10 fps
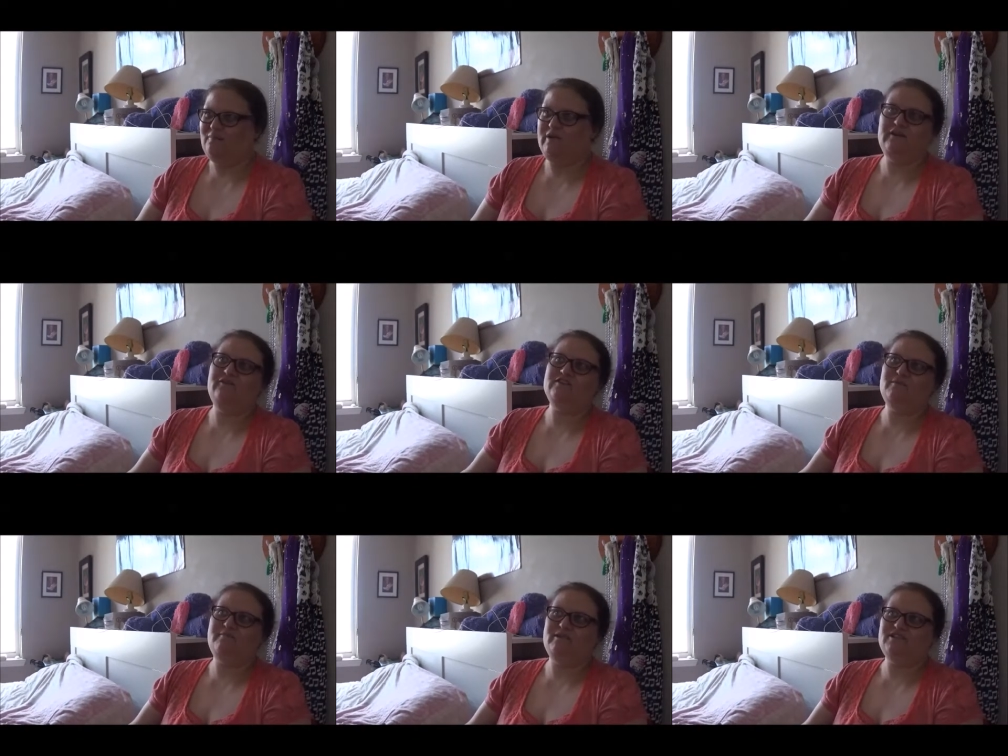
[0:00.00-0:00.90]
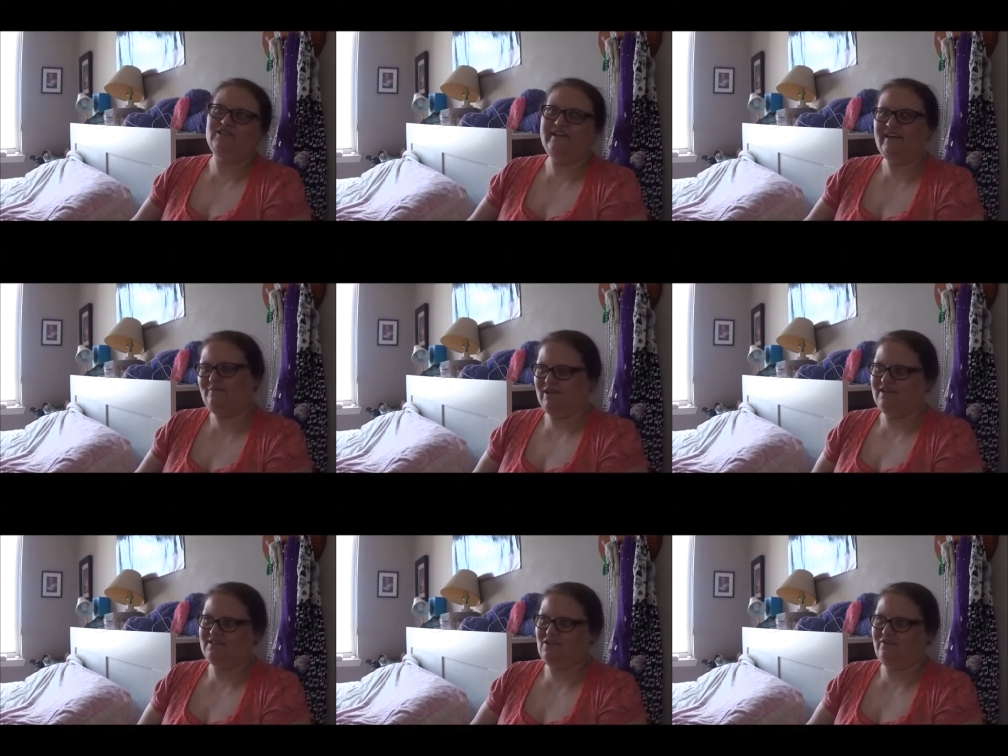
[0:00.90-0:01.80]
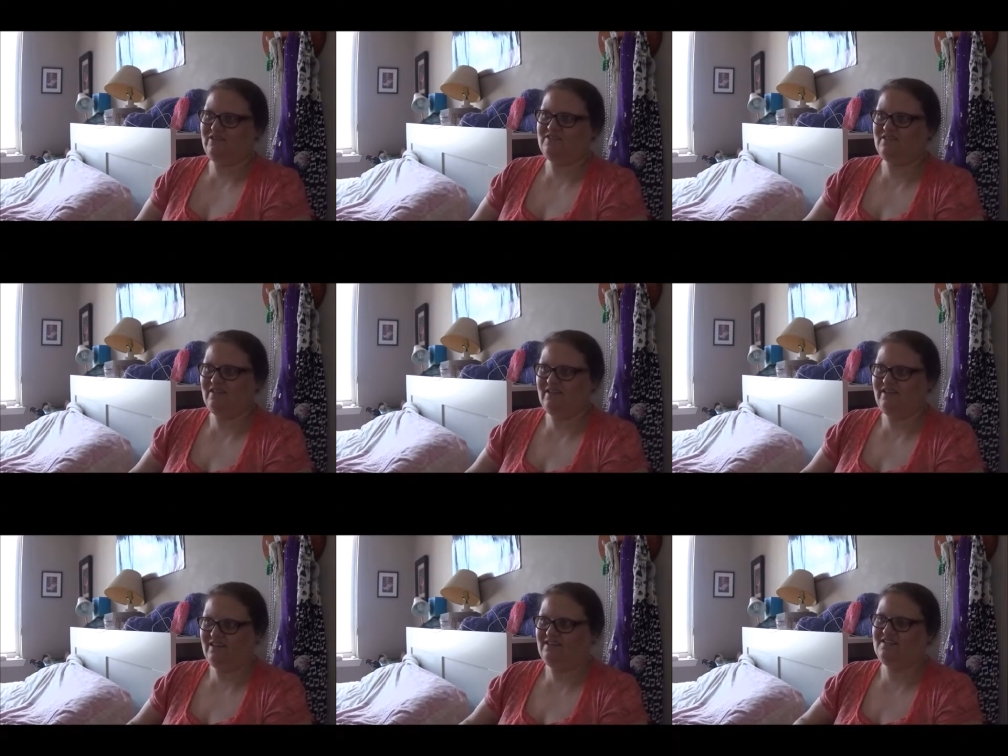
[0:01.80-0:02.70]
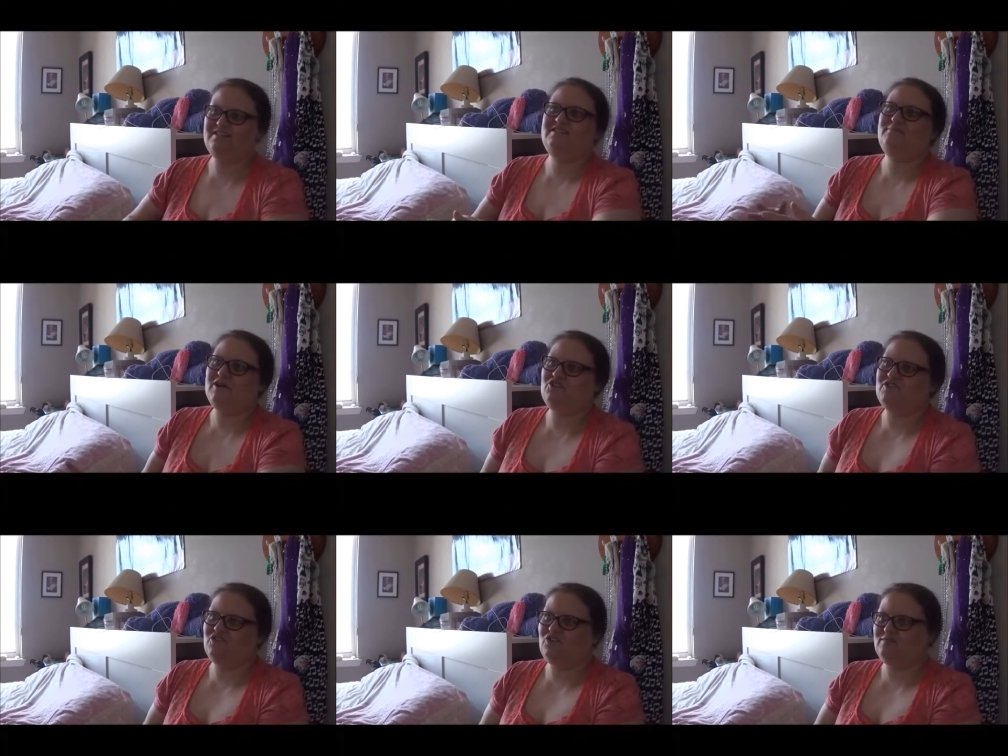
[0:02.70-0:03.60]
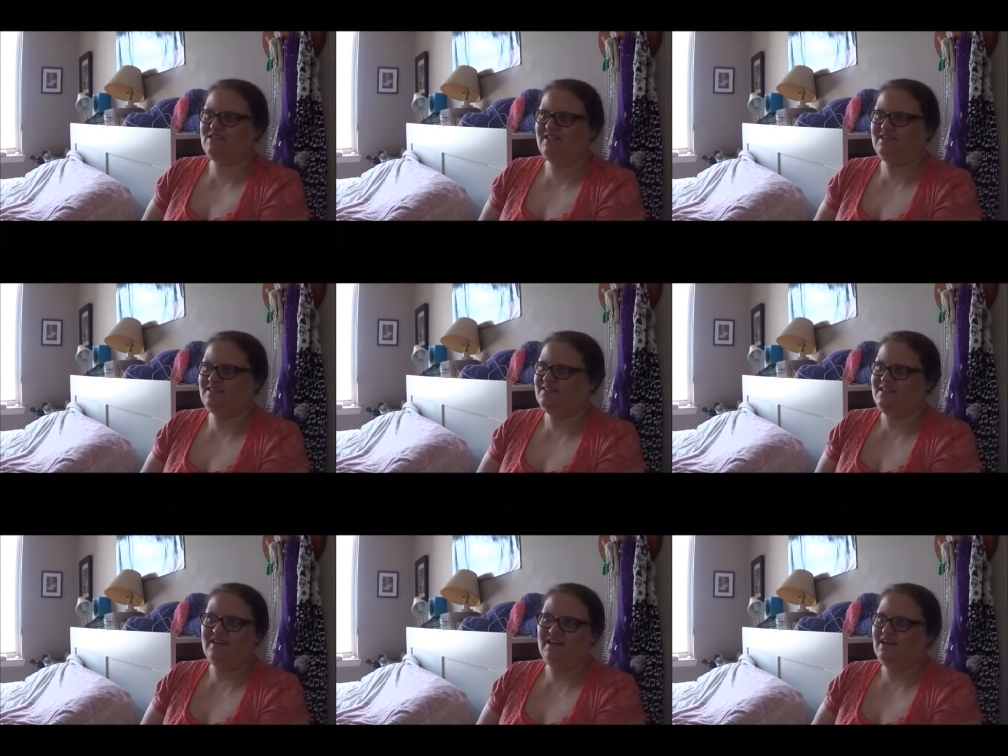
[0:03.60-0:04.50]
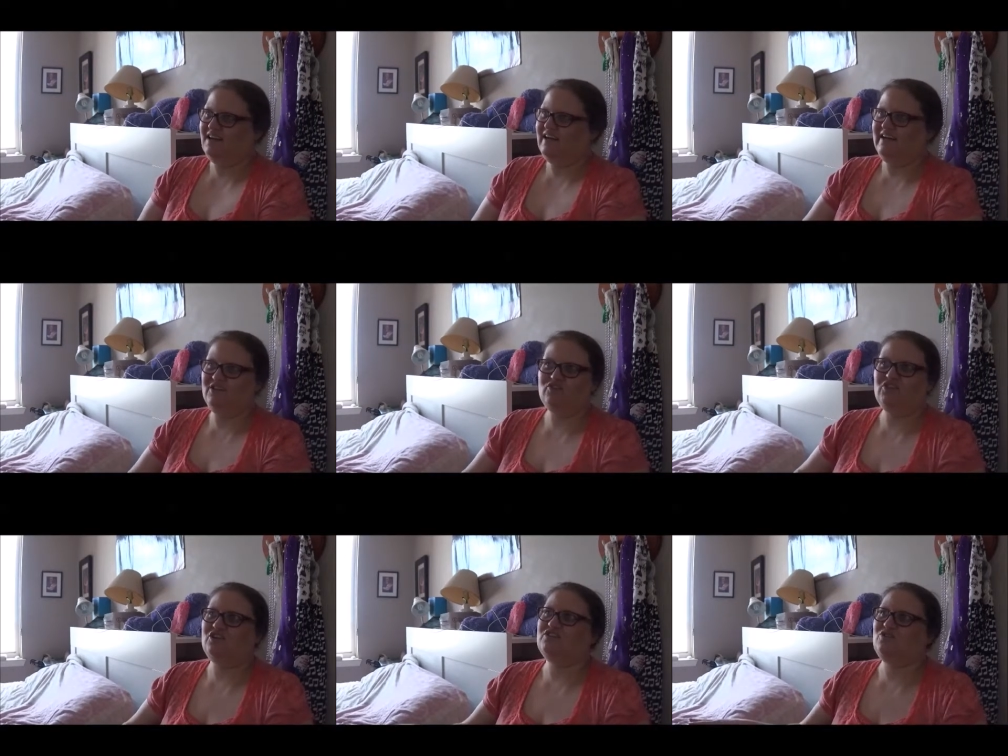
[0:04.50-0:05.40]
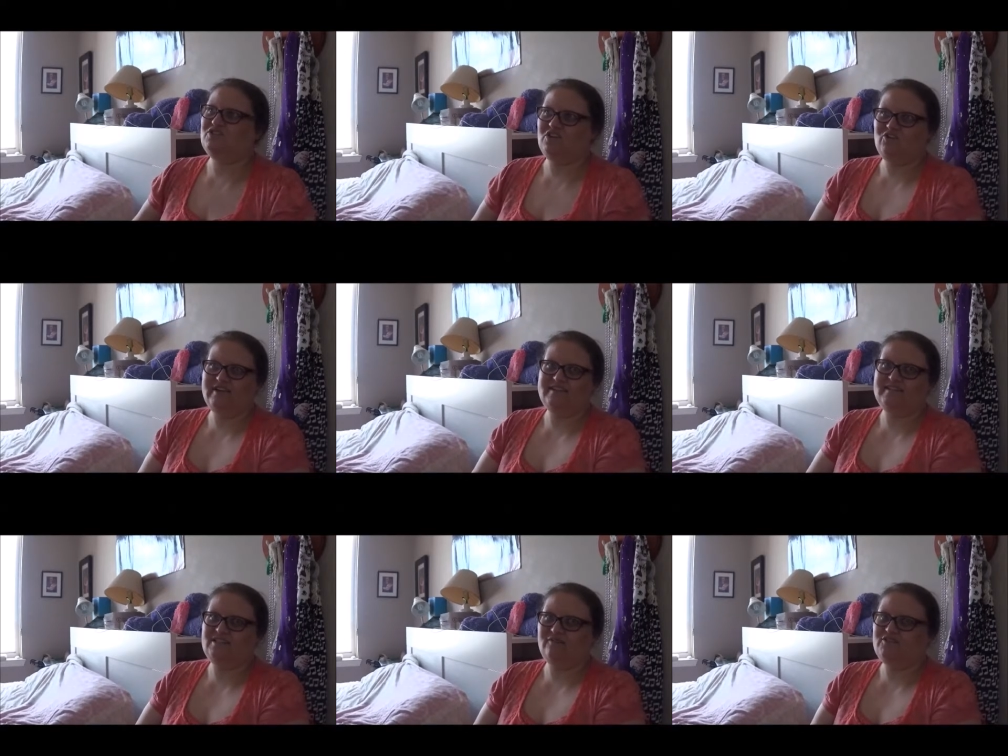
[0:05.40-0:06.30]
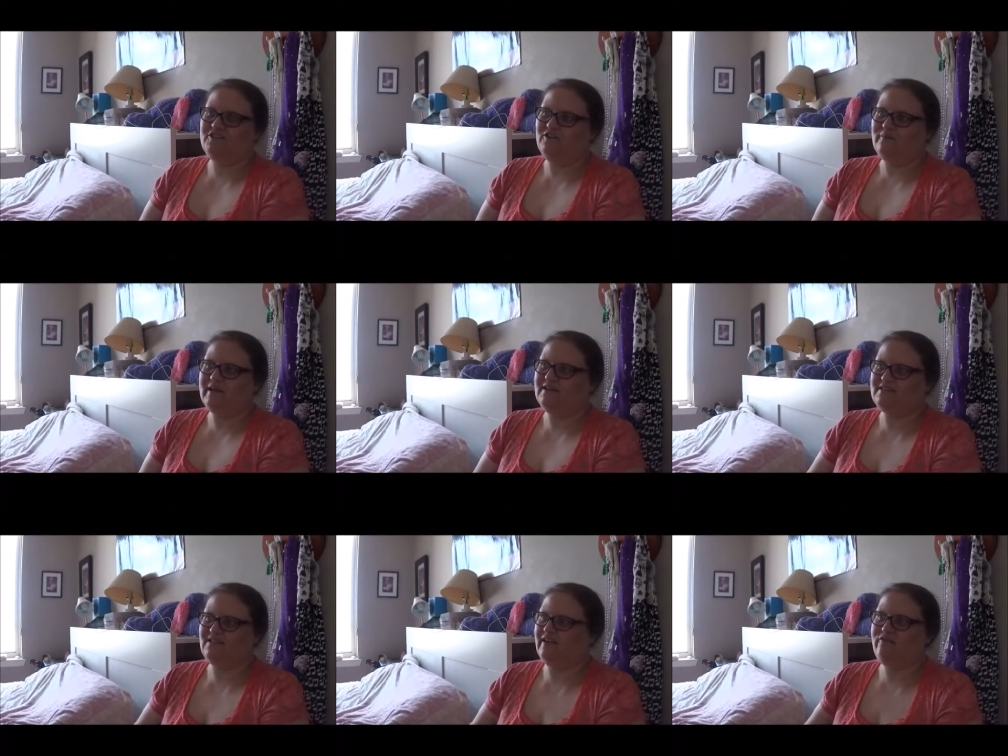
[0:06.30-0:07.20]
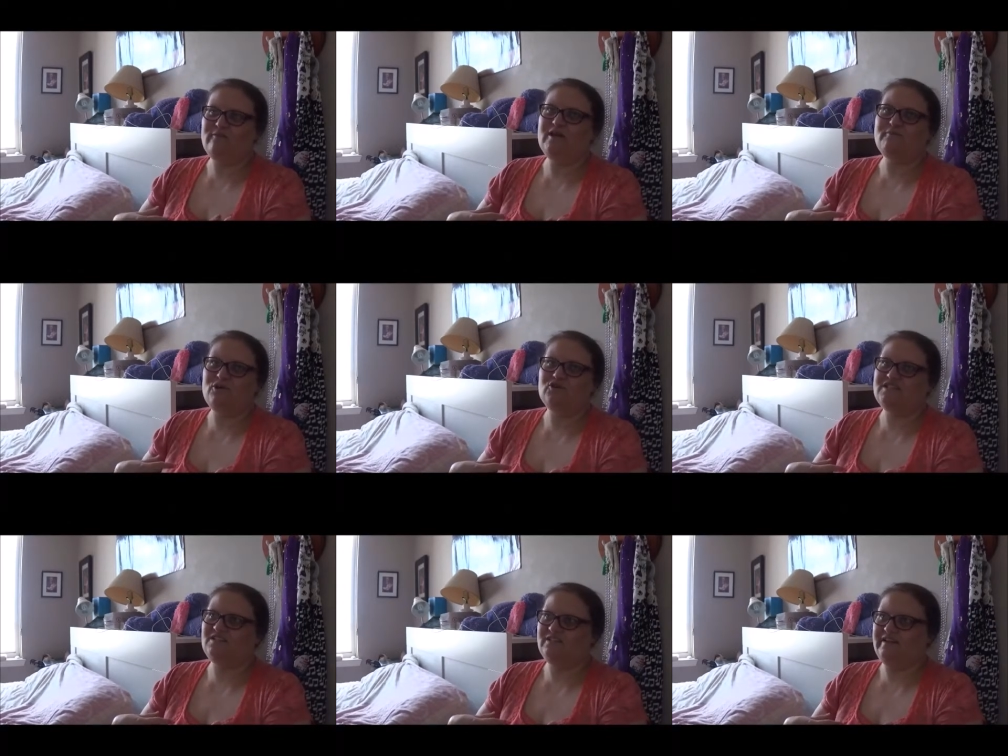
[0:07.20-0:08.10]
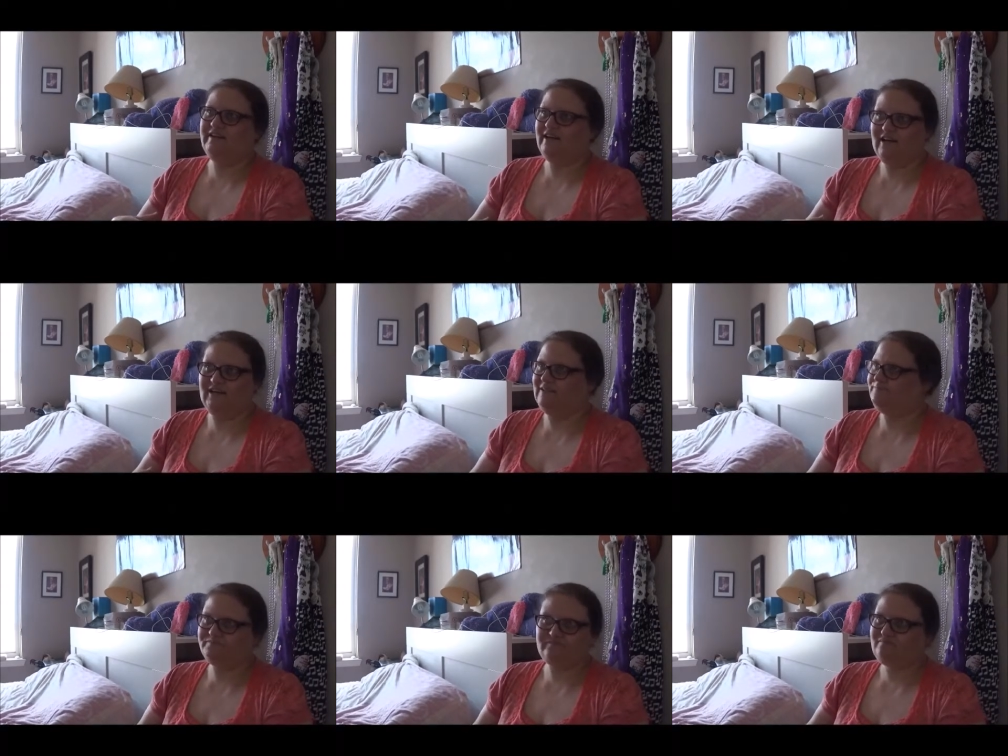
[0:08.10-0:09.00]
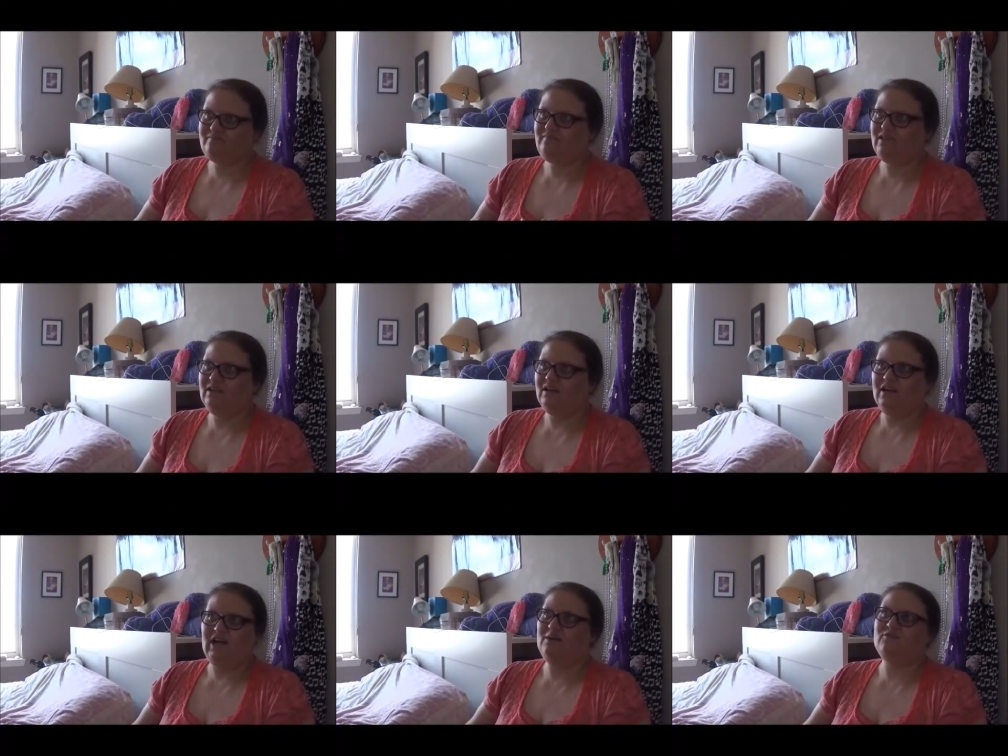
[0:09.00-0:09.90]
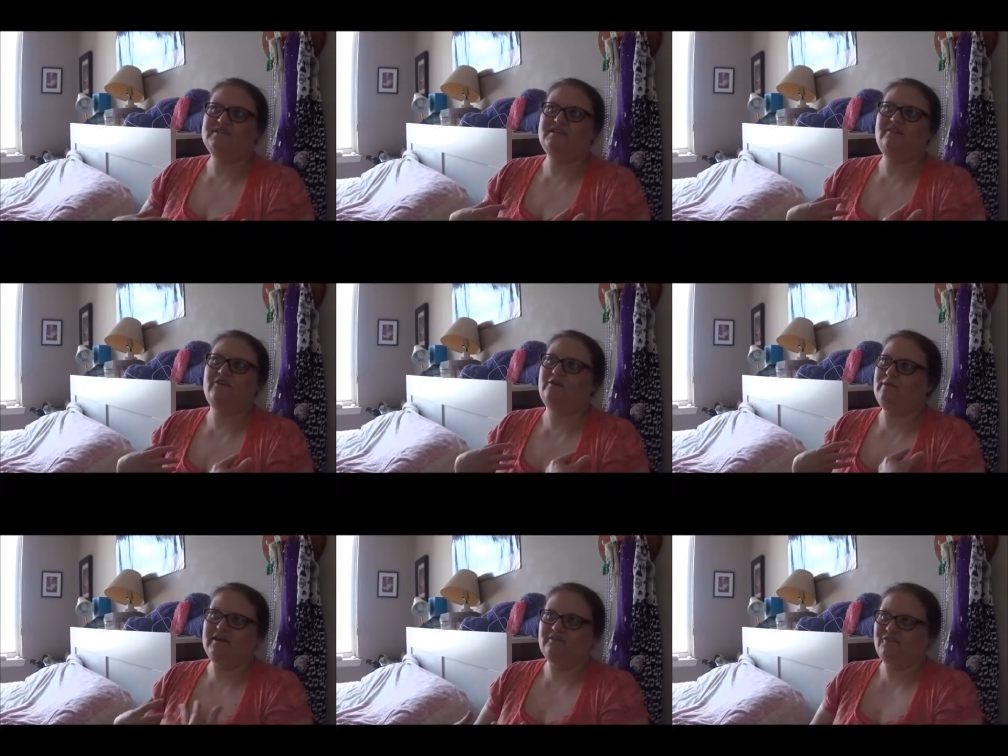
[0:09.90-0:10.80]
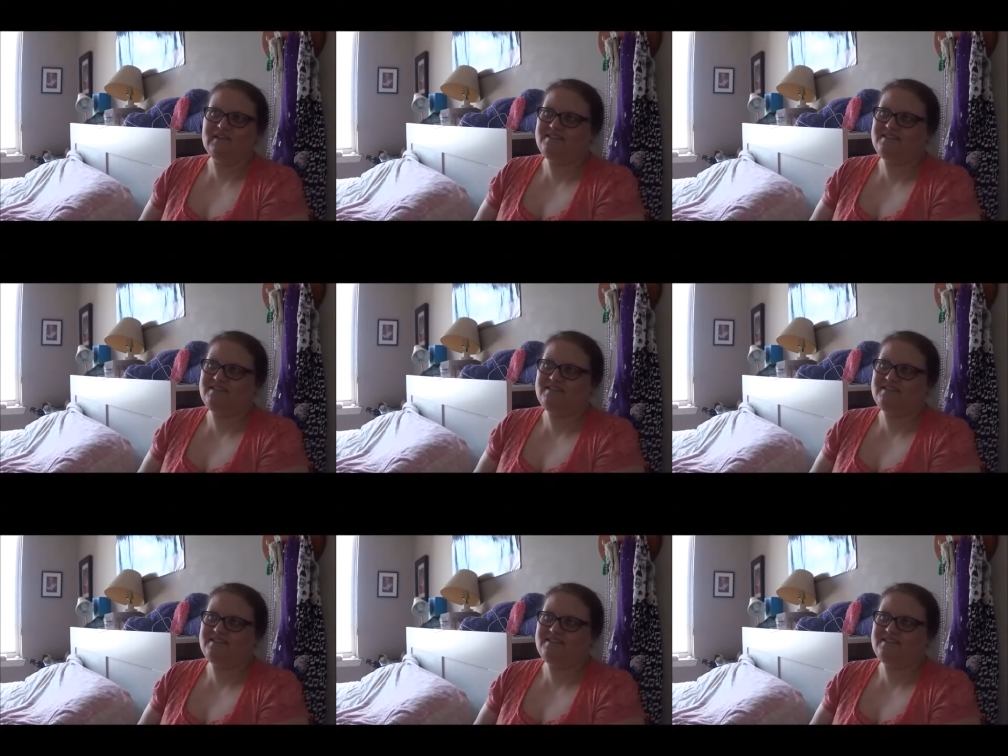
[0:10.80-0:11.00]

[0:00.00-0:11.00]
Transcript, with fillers: benefits might be delayed, because obviously uh, this is special circumstances. And there's all sorts of crazy stuff too, because, like, for me personally, um, I'm receiving benefits